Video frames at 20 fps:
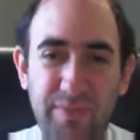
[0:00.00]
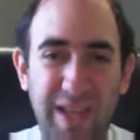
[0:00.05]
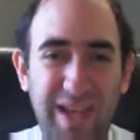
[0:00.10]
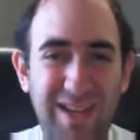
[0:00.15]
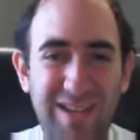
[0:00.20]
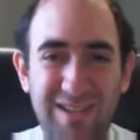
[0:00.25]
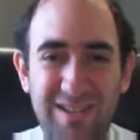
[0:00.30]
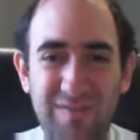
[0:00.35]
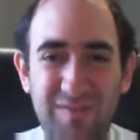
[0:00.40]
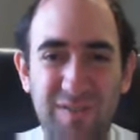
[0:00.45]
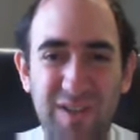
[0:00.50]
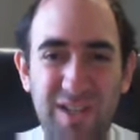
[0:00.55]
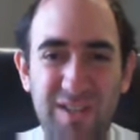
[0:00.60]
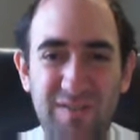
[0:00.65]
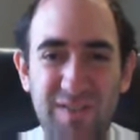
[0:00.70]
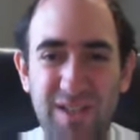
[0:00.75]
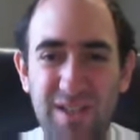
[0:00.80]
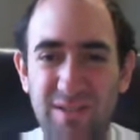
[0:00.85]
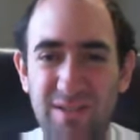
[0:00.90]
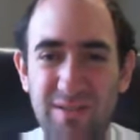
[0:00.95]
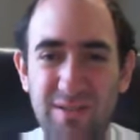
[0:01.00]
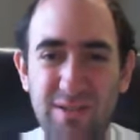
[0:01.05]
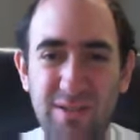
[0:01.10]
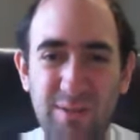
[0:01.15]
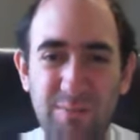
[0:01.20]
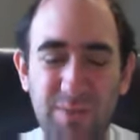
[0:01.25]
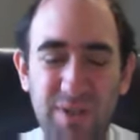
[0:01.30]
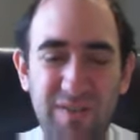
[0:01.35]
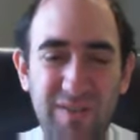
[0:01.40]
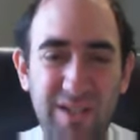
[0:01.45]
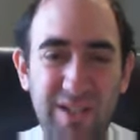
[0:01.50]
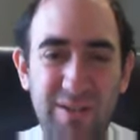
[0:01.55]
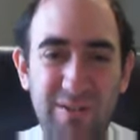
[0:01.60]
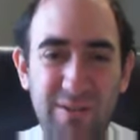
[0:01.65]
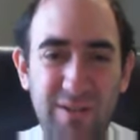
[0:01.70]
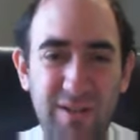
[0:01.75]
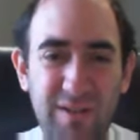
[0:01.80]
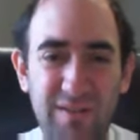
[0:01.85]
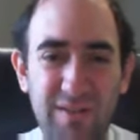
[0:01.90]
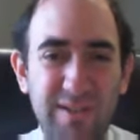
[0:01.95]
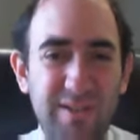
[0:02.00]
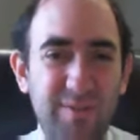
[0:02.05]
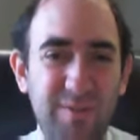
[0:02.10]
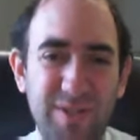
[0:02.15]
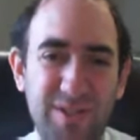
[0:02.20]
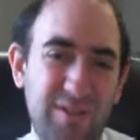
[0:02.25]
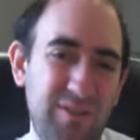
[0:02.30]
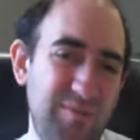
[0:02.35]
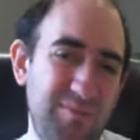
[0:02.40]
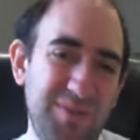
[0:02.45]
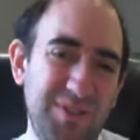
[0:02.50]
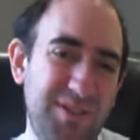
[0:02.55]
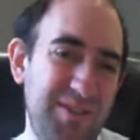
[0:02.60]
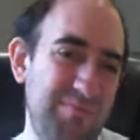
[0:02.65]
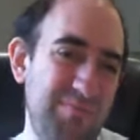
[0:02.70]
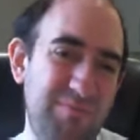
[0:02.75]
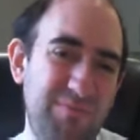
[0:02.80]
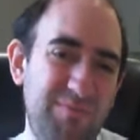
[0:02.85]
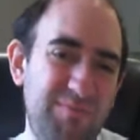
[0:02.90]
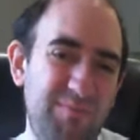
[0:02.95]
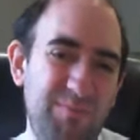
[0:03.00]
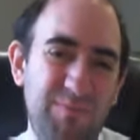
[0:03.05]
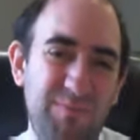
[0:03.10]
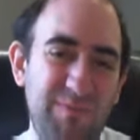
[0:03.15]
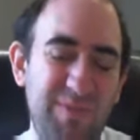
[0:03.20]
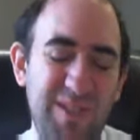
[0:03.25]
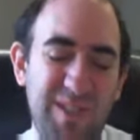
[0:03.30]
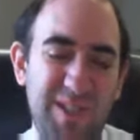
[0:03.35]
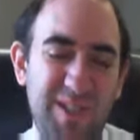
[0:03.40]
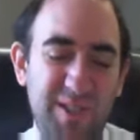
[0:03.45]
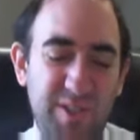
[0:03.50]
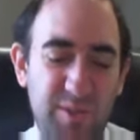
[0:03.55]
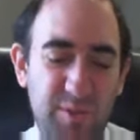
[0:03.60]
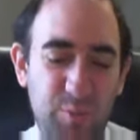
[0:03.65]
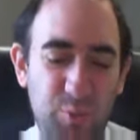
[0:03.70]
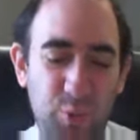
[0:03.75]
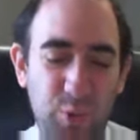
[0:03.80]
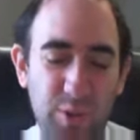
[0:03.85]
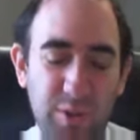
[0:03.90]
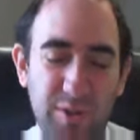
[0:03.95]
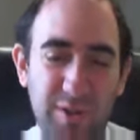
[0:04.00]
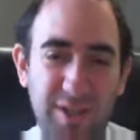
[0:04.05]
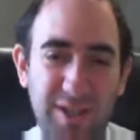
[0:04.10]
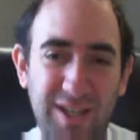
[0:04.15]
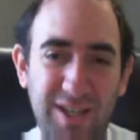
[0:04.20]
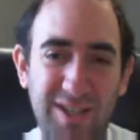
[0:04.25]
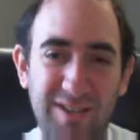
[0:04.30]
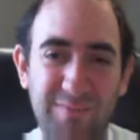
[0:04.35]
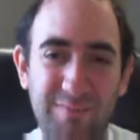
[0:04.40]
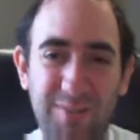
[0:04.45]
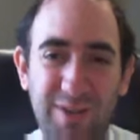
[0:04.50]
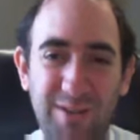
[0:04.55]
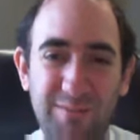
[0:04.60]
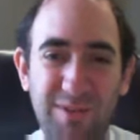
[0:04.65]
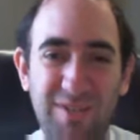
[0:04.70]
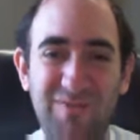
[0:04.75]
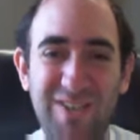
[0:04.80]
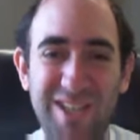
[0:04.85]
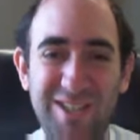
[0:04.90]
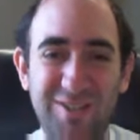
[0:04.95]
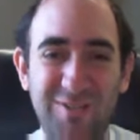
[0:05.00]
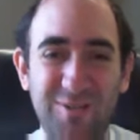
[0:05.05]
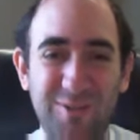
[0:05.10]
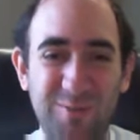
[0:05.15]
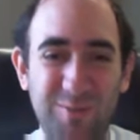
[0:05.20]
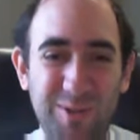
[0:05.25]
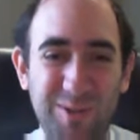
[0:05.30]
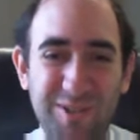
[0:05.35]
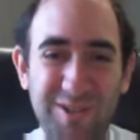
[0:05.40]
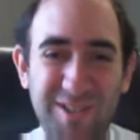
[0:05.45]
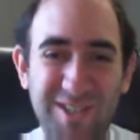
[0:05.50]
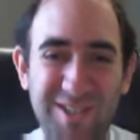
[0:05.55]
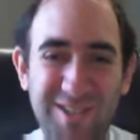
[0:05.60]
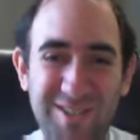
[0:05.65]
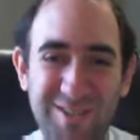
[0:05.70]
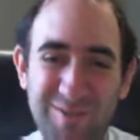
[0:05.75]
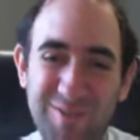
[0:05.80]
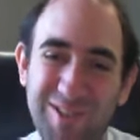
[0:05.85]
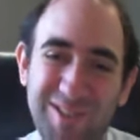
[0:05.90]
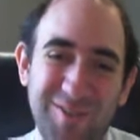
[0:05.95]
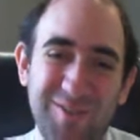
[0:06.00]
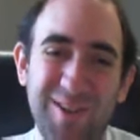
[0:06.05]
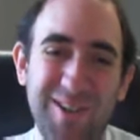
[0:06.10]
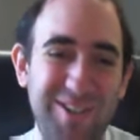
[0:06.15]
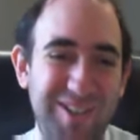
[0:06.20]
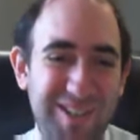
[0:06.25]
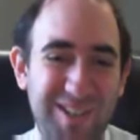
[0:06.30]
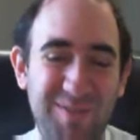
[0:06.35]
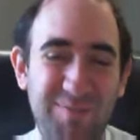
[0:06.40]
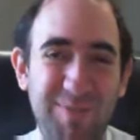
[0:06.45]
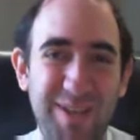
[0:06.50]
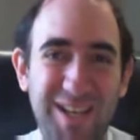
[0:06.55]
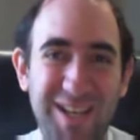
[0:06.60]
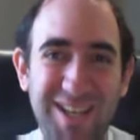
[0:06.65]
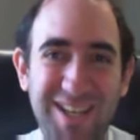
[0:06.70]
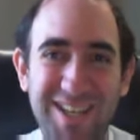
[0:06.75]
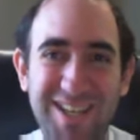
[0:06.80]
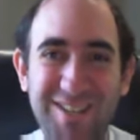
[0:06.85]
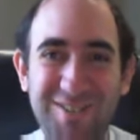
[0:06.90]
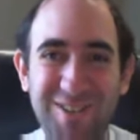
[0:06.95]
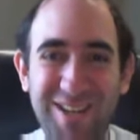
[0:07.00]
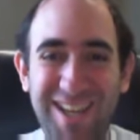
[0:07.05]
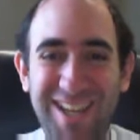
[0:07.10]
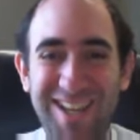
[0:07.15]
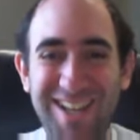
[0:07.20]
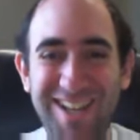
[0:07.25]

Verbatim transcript: and in fact the R can't be here either, so it can't be swirly. I mean, that's not a word, that's not how you spell it anyway.